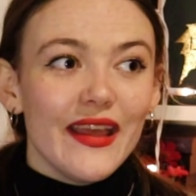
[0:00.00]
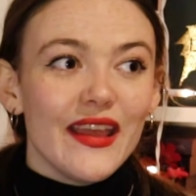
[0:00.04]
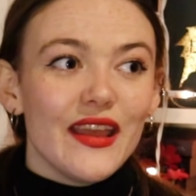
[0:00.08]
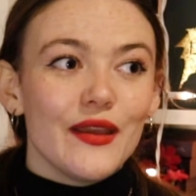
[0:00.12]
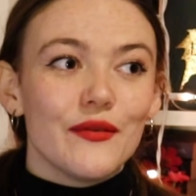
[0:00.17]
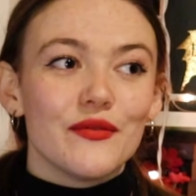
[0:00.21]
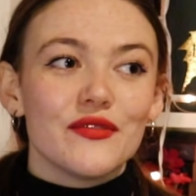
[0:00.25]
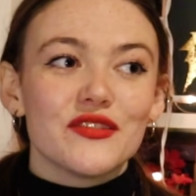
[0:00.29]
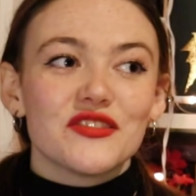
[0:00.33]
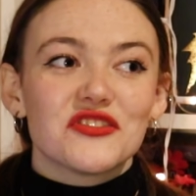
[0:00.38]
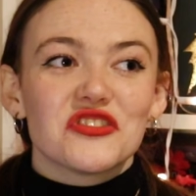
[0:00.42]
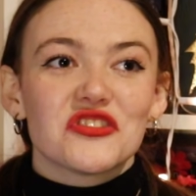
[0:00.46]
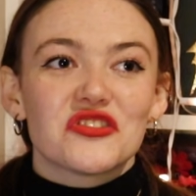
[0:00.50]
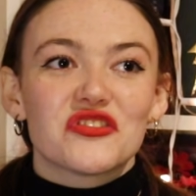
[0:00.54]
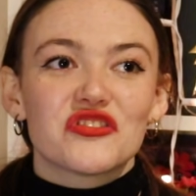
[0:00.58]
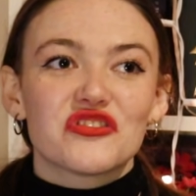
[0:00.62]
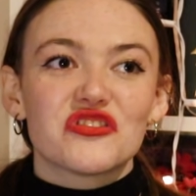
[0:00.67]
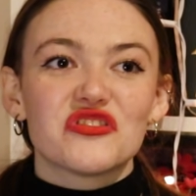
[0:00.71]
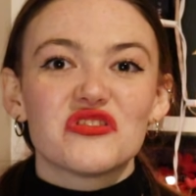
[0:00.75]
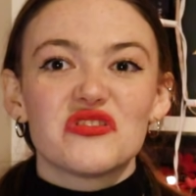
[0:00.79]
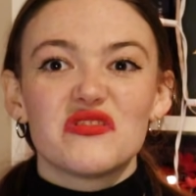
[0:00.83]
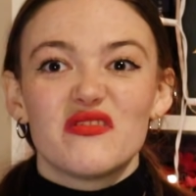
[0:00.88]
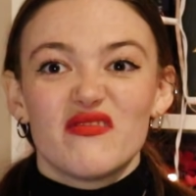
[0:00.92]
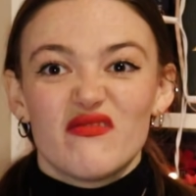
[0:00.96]
he was
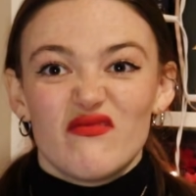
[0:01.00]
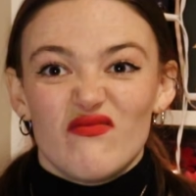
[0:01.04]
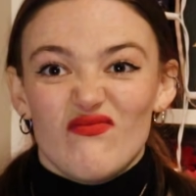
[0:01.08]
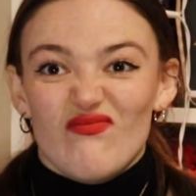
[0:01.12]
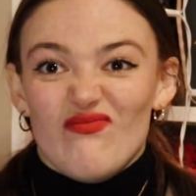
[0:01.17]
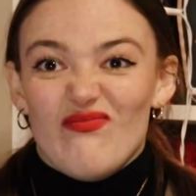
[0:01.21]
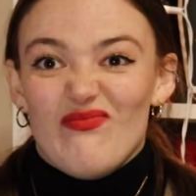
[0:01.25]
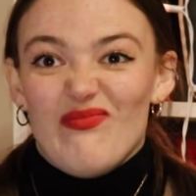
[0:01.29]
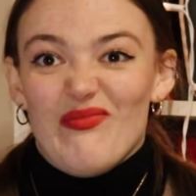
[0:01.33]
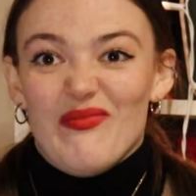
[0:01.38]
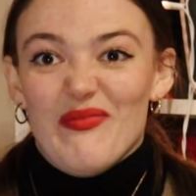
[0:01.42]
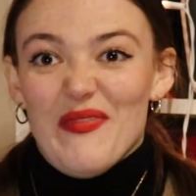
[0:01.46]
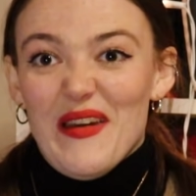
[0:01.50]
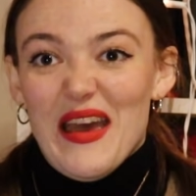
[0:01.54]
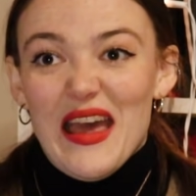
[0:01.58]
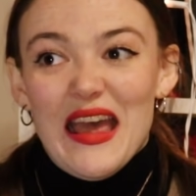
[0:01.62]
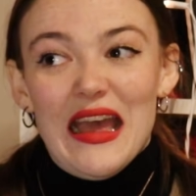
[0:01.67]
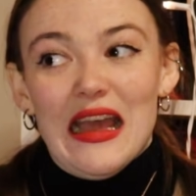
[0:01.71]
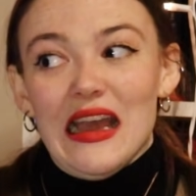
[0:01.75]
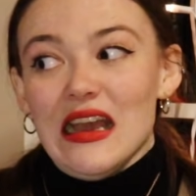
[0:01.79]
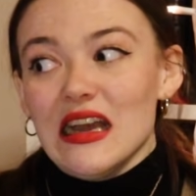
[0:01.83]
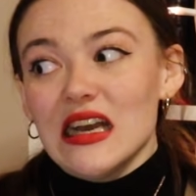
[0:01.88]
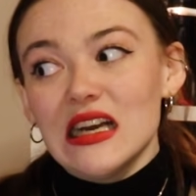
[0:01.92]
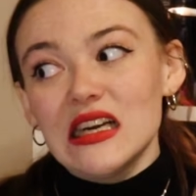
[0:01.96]
just
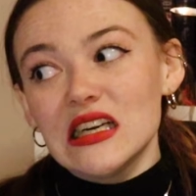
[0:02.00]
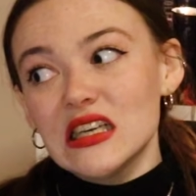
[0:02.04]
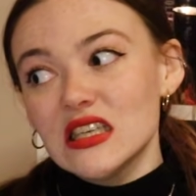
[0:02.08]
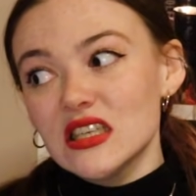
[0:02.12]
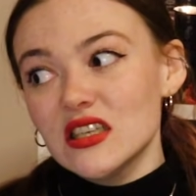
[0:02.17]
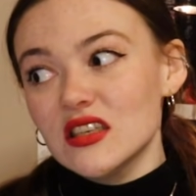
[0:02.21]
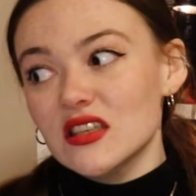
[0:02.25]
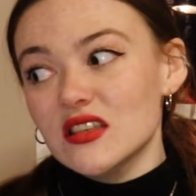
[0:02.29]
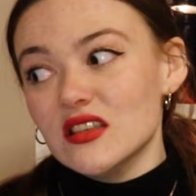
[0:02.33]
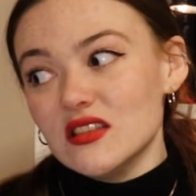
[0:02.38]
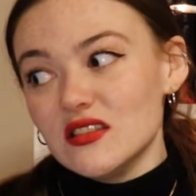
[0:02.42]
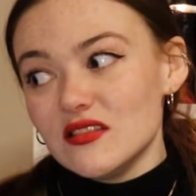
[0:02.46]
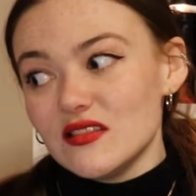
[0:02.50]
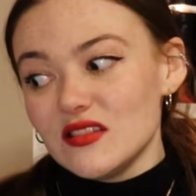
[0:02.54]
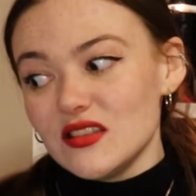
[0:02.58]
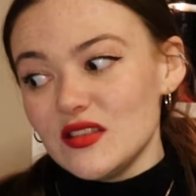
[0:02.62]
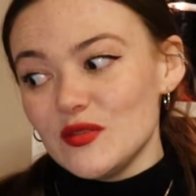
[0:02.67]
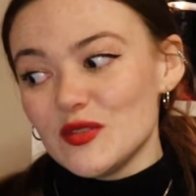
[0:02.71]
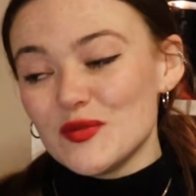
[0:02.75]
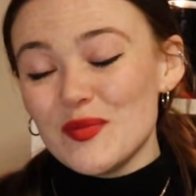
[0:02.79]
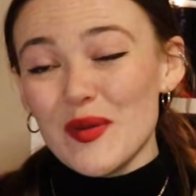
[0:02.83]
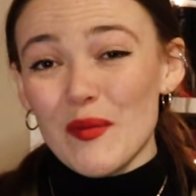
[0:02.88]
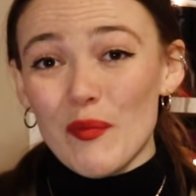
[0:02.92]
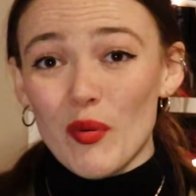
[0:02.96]
meh.
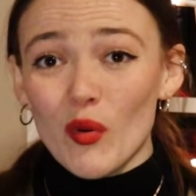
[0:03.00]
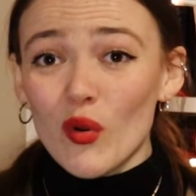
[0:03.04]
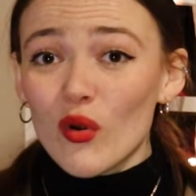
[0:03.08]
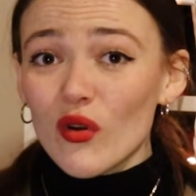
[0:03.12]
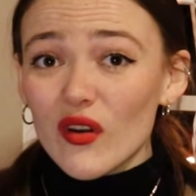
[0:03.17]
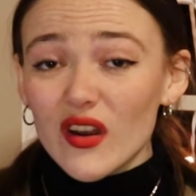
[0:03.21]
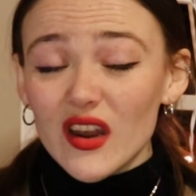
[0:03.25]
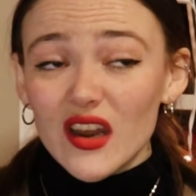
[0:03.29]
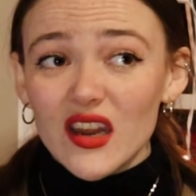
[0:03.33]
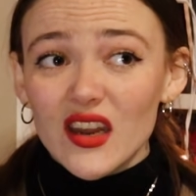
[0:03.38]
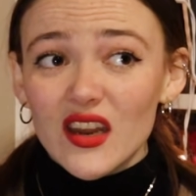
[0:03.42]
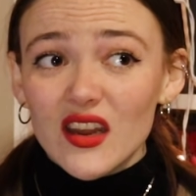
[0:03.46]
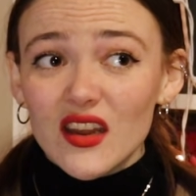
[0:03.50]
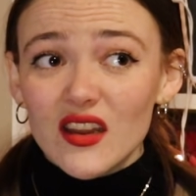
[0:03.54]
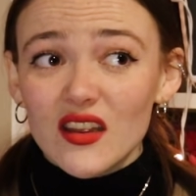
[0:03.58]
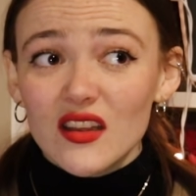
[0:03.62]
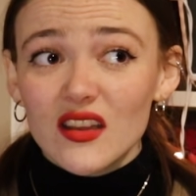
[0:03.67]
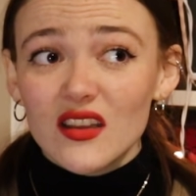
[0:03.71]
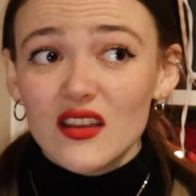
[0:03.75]
He was a bit boring,